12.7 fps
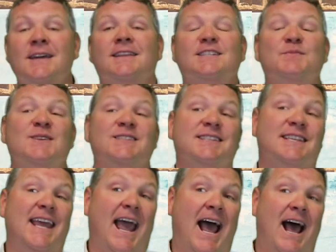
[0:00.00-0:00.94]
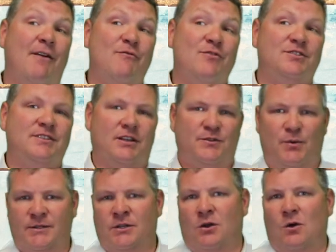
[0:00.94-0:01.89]
This means that the average sales
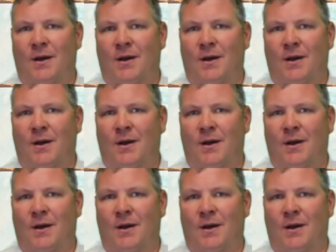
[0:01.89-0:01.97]
price in